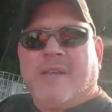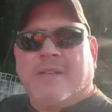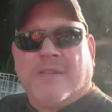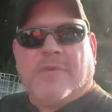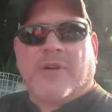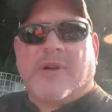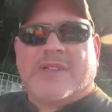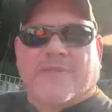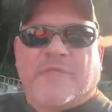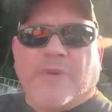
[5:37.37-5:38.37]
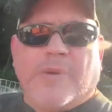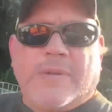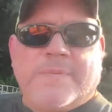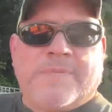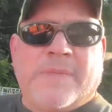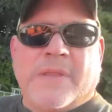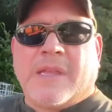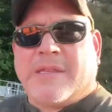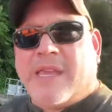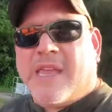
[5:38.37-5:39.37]
So I'm gonna go get some fuel,
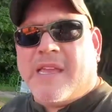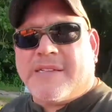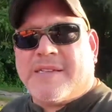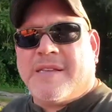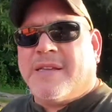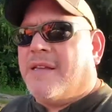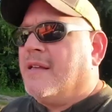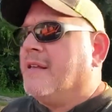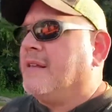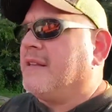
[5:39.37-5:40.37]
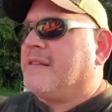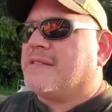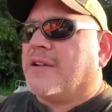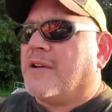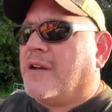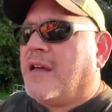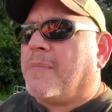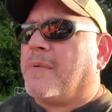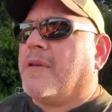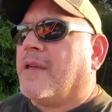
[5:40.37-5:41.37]
get the keys, get this started up,
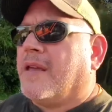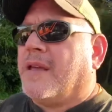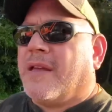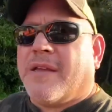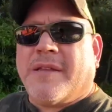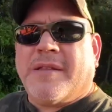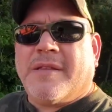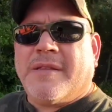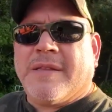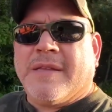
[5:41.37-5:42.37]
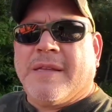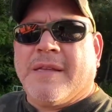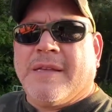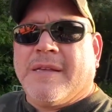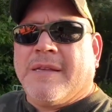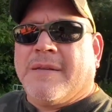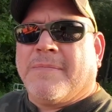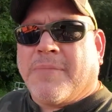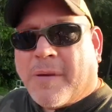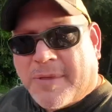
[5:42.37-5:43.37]
and
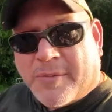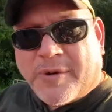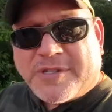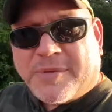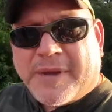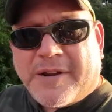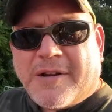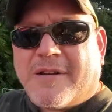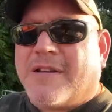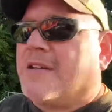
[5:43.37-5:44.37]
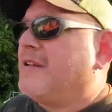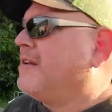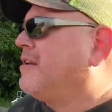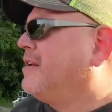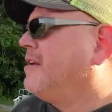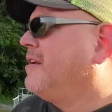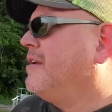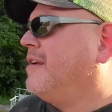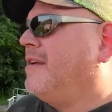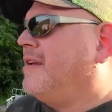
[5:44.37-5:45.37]
probably the moisture meter,
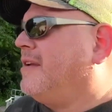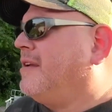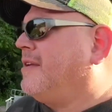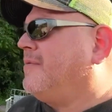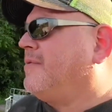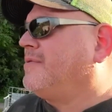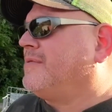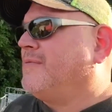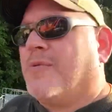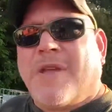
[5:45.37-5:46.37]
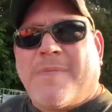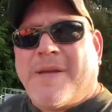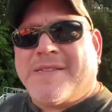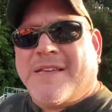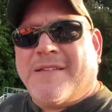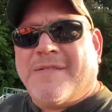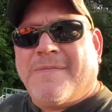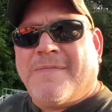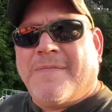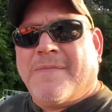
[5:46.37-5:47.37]
and we'll get busy.
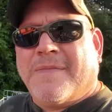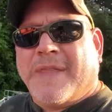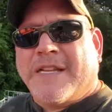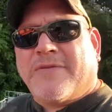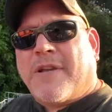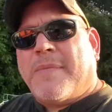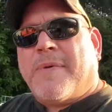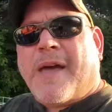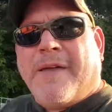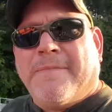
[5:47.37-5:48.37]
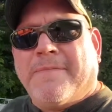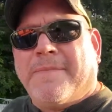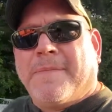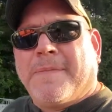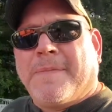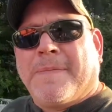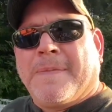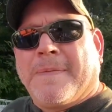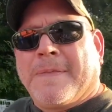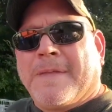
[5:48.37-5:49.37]
Thanks for coming by.
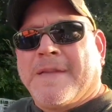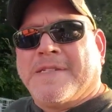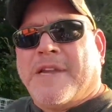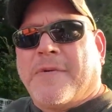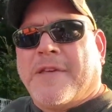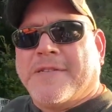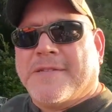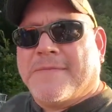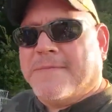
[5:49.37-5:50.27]
Stick with us.